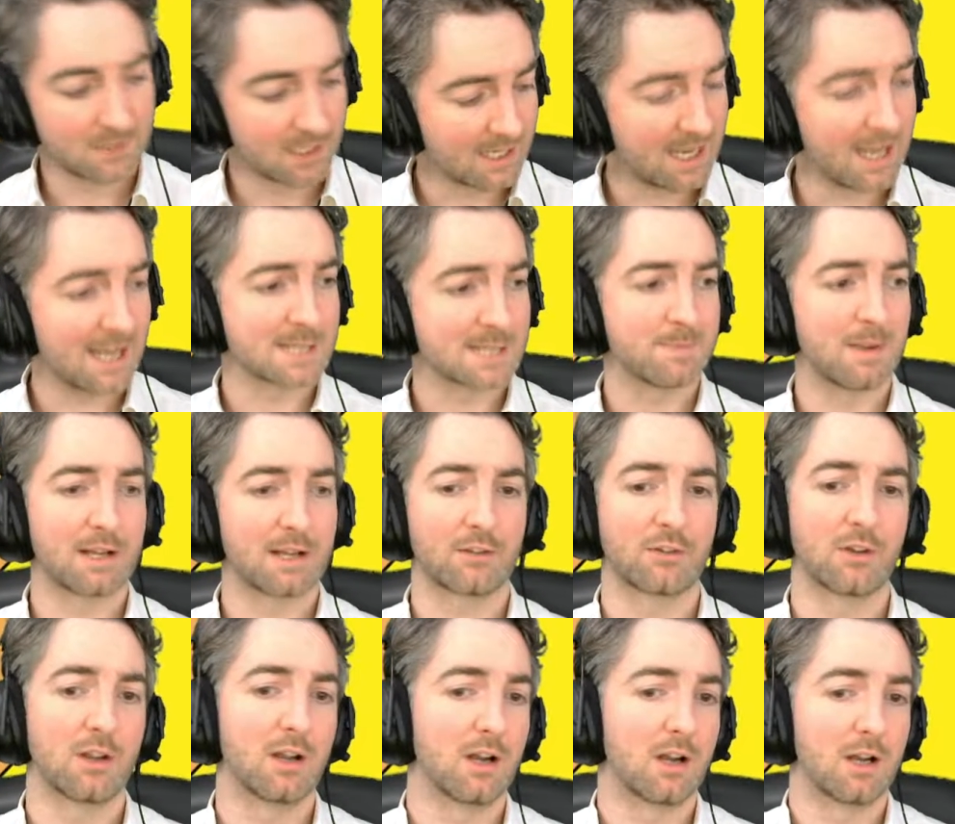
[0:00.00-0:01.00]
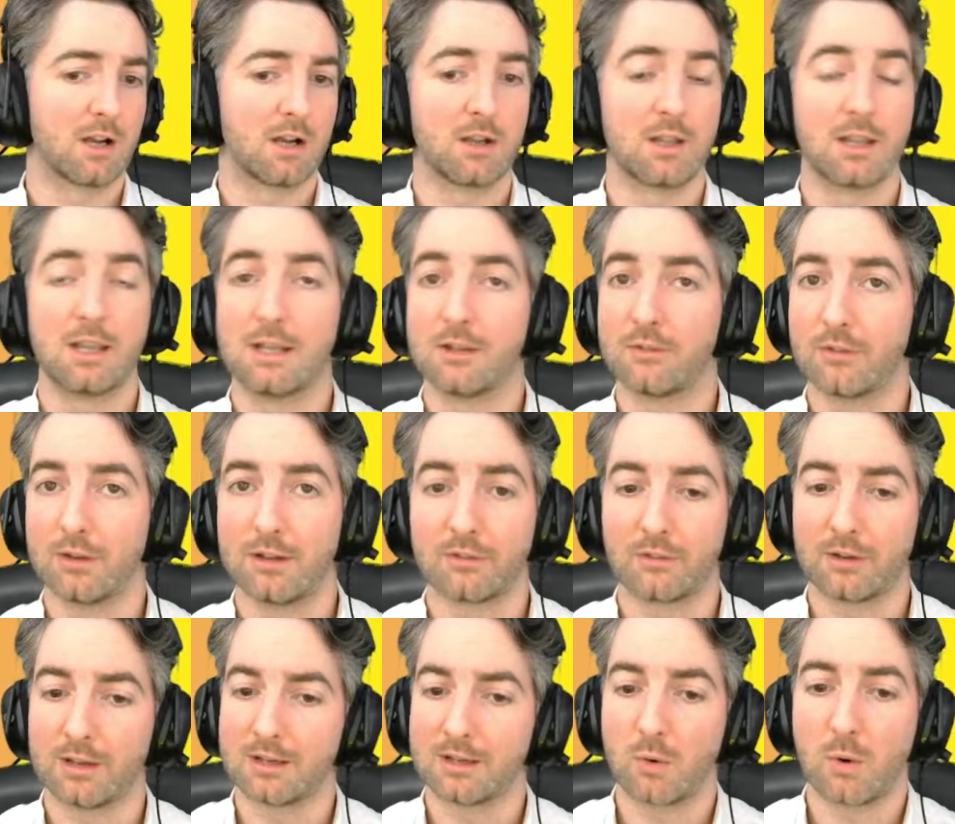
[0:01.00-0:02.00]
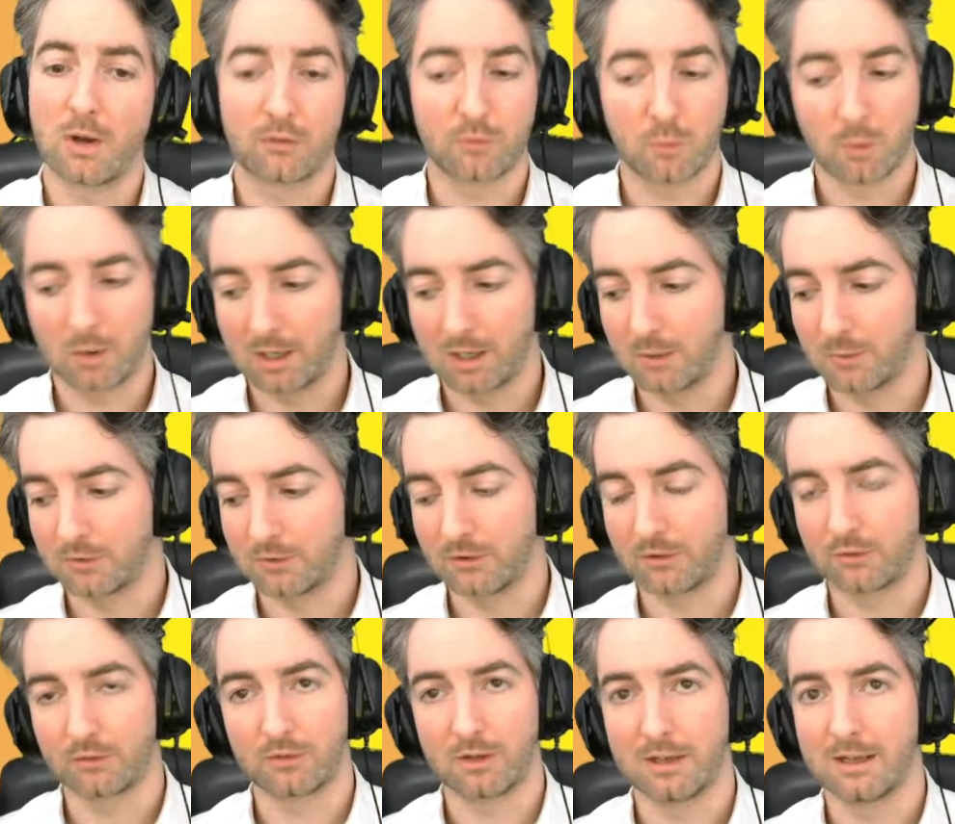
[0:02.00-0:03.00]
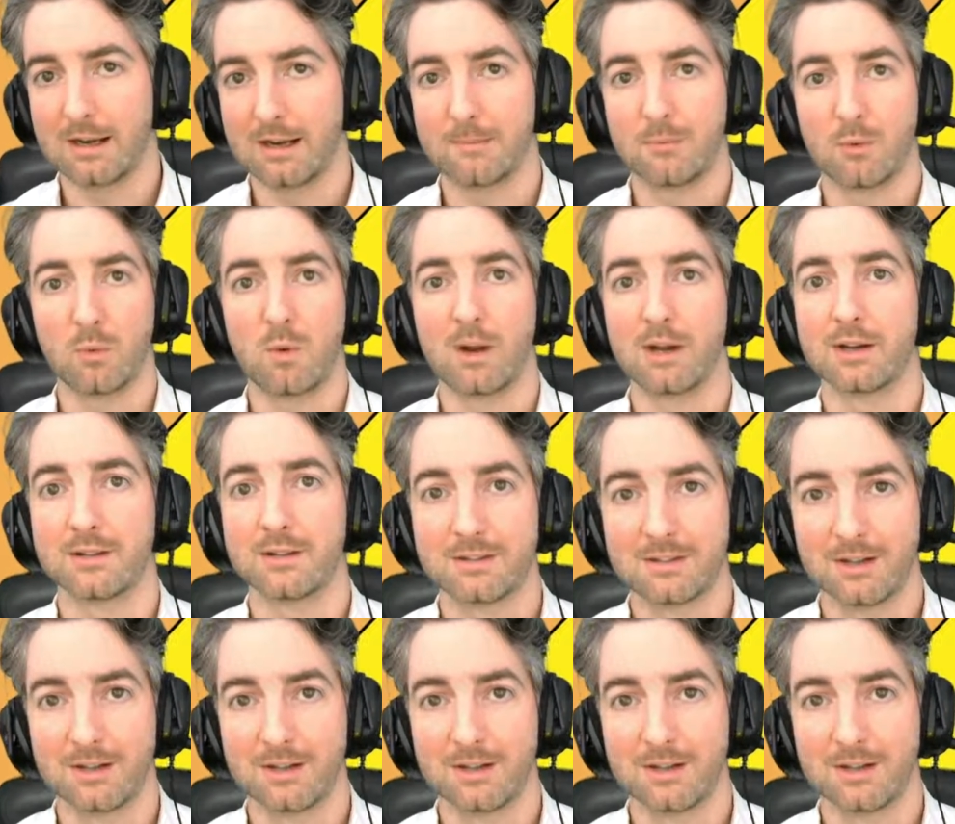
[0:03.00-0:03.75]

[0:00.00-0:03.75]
Key aspects are it's in Quest Warrior, which is the number one.